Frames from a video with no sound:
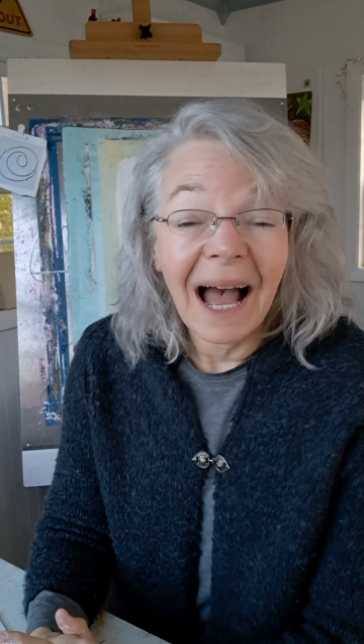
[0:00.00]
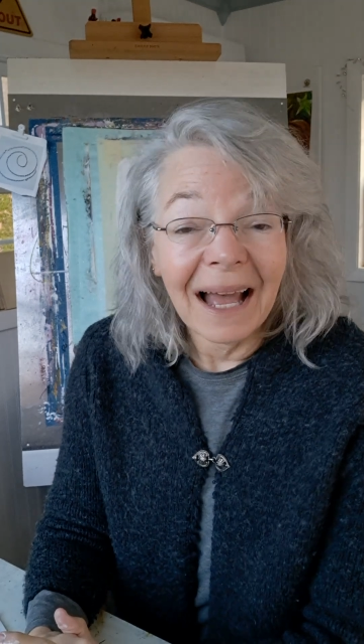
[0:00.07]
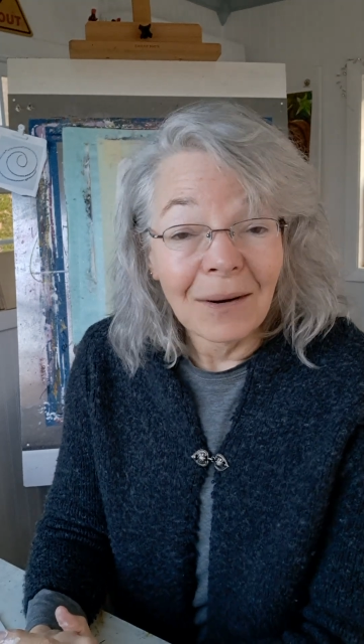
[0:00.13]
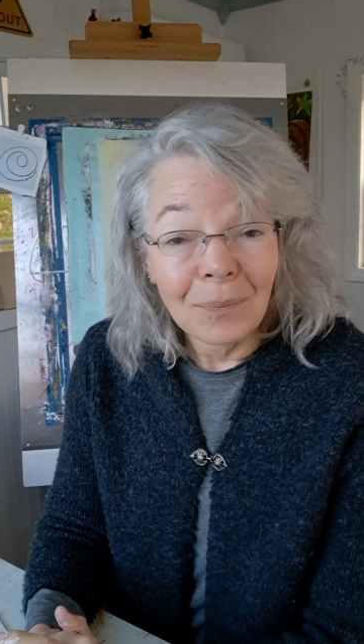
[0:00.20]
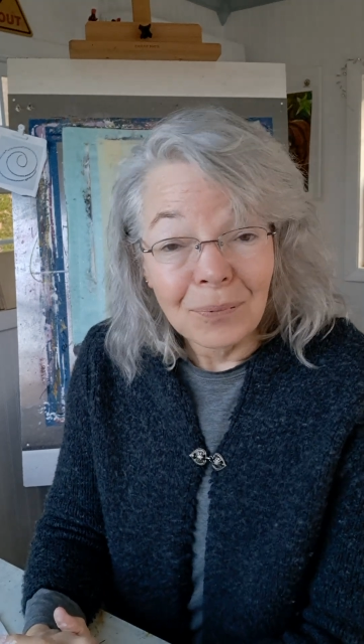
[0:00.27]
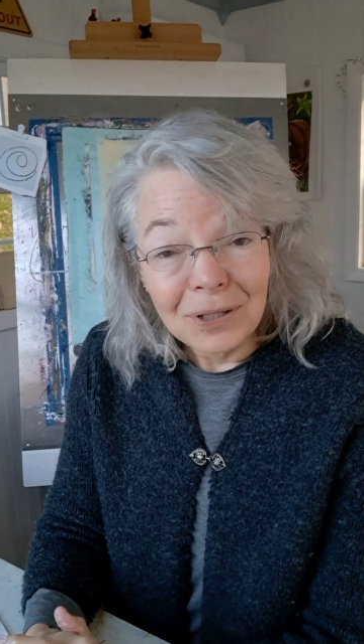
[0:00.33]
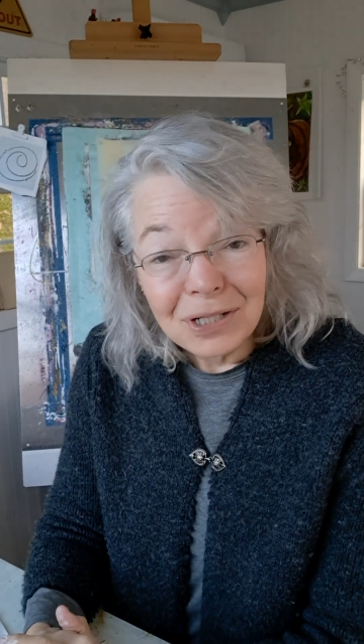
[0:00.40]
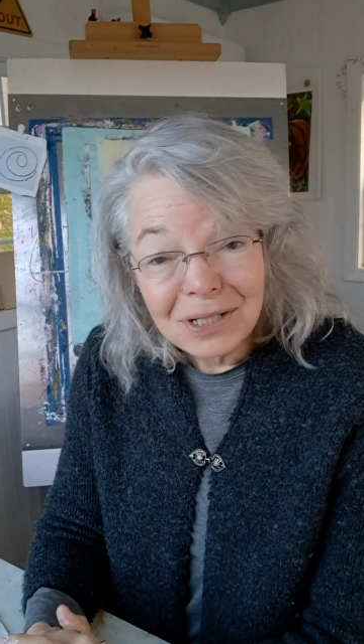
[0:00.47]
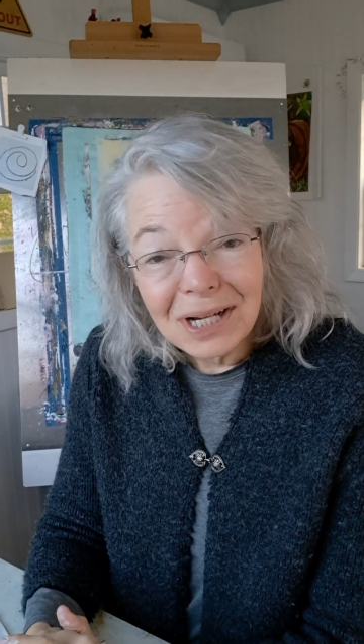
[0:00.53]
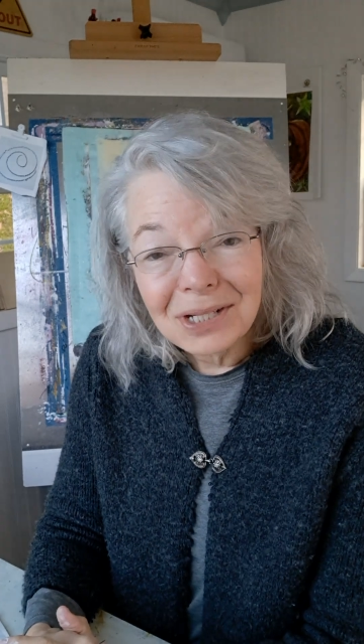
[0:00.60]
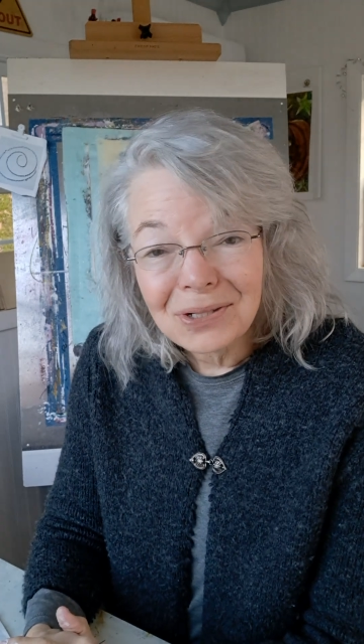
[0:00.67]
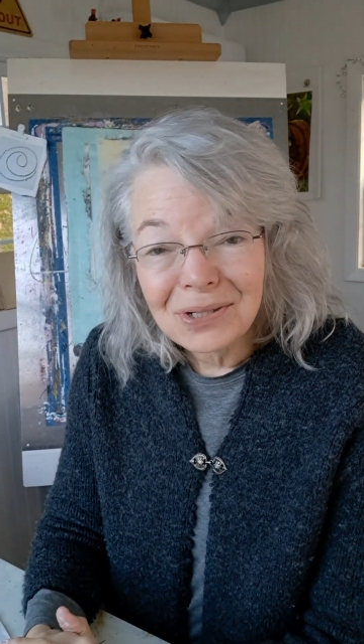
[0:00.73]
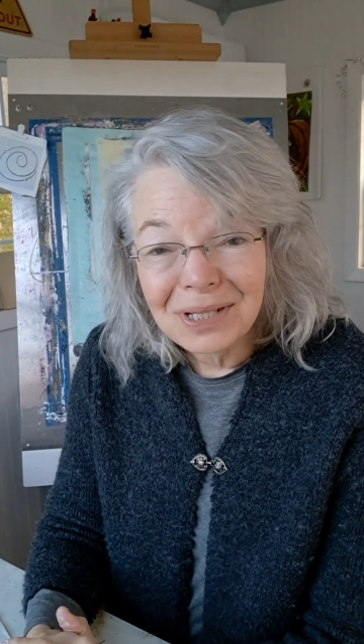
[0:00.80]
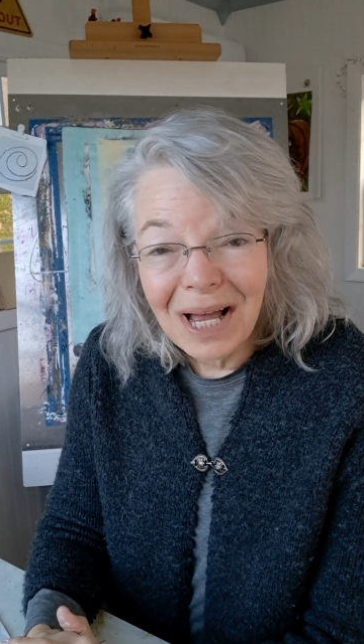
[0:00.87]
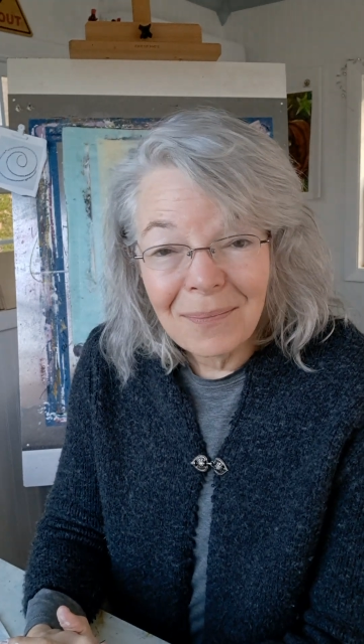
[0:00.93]
I
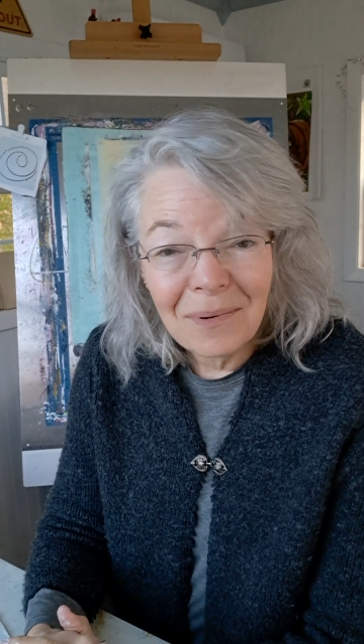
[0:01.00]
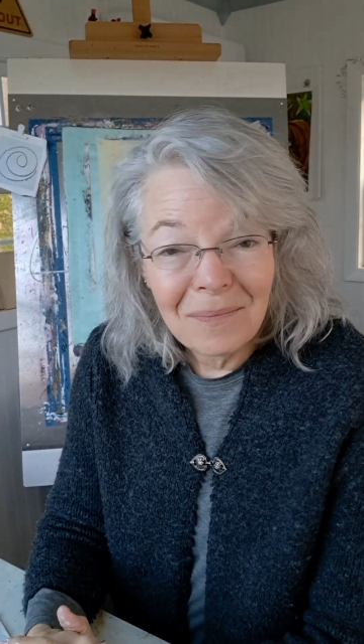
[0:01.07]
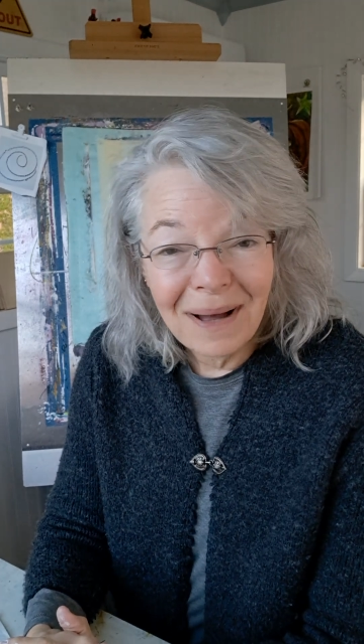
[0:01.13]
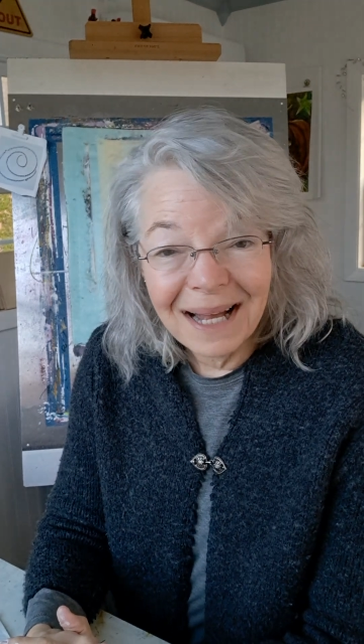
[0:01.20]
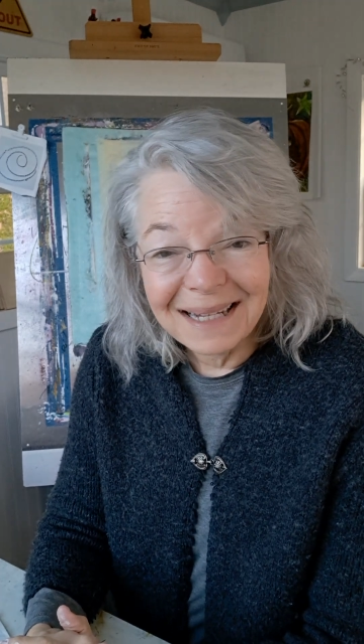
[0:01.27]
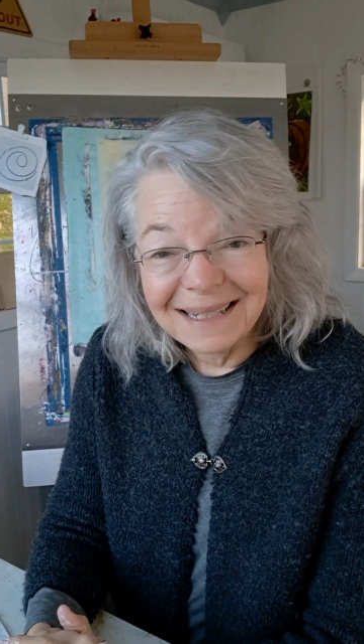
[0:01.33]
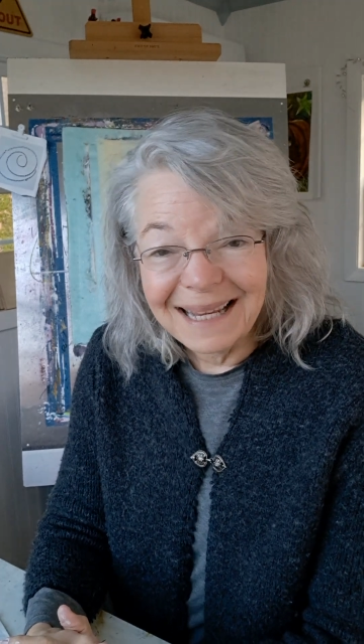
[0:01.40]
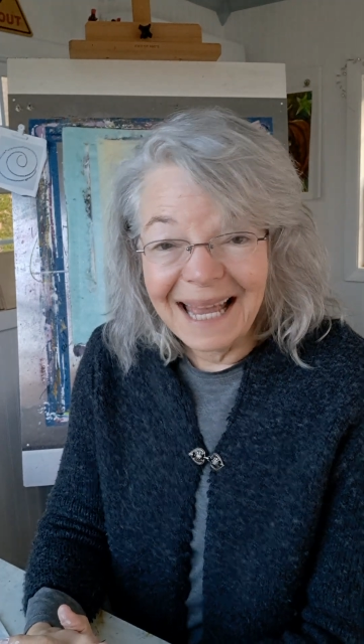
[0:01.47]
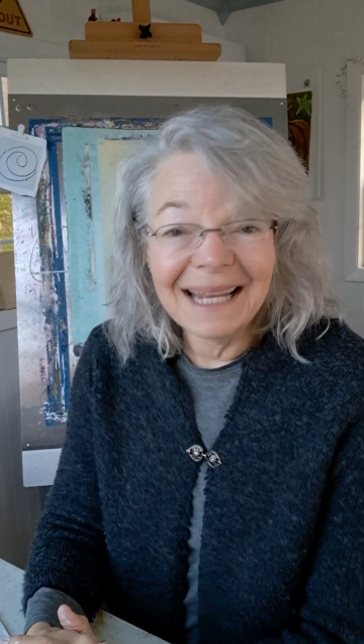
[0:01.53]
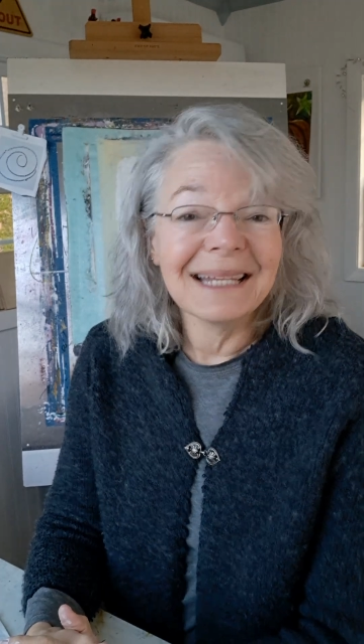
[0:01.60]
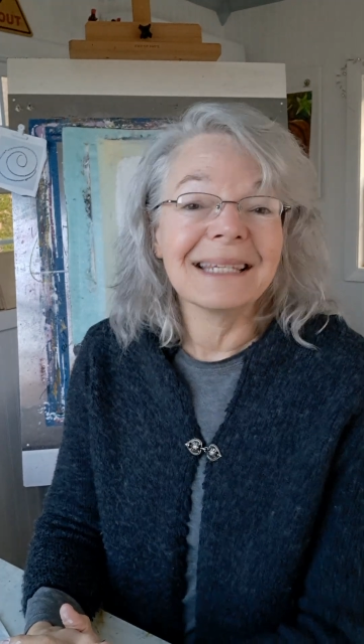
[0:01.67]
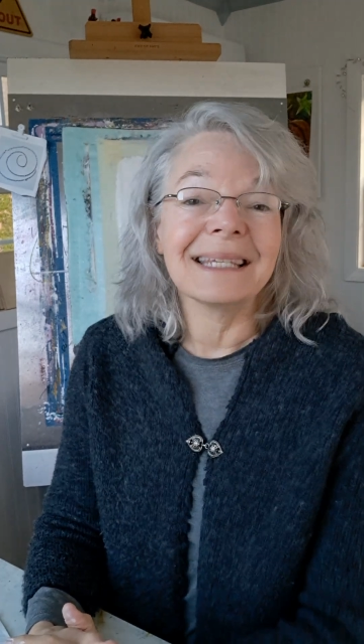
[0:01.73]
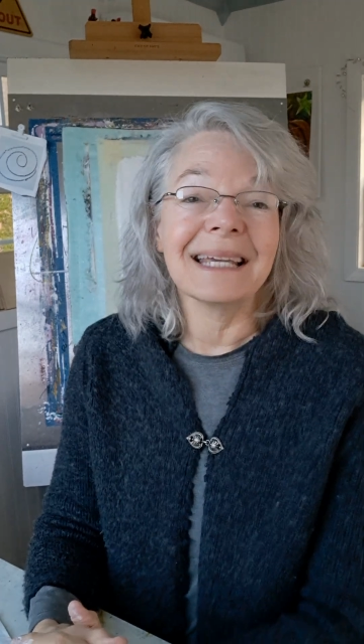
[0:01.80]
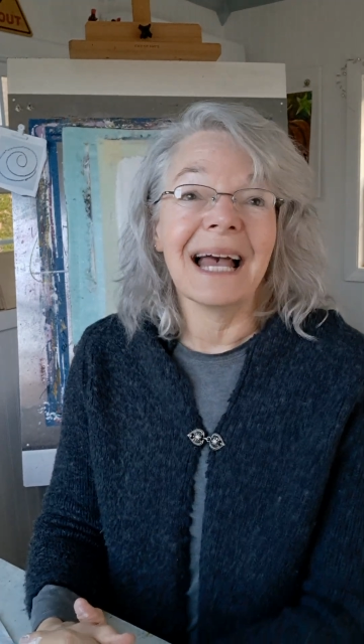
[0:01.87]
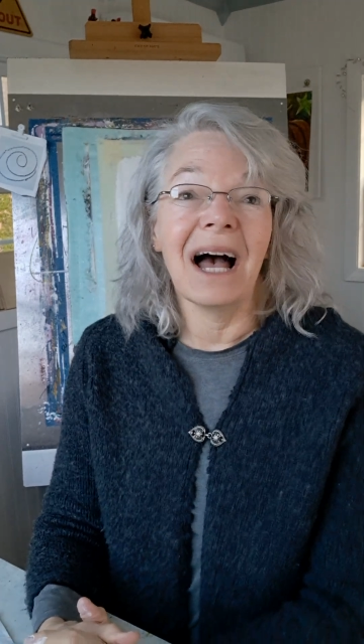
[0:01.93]
appreciate your stopping by today
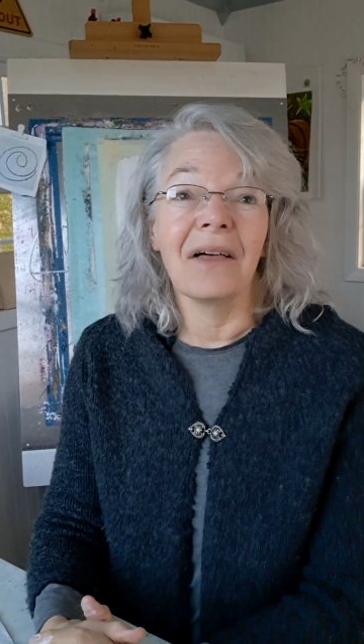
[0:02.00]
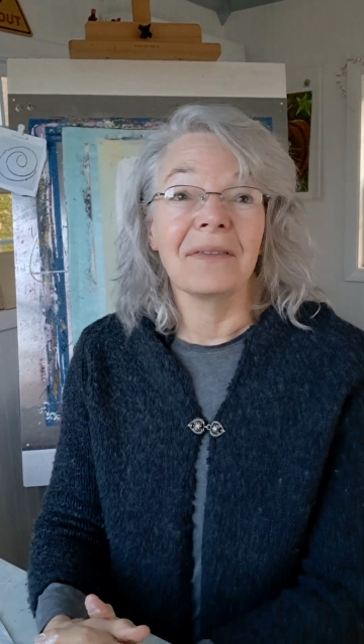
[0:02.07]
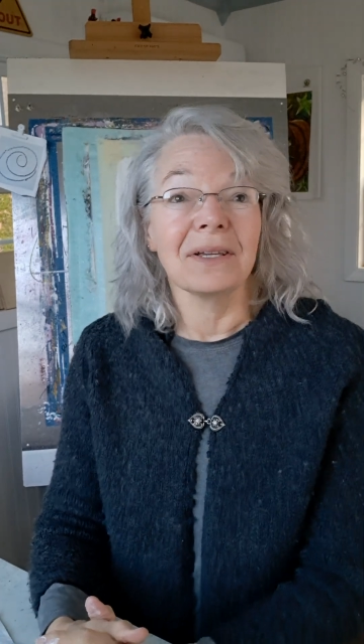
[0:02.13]
to see how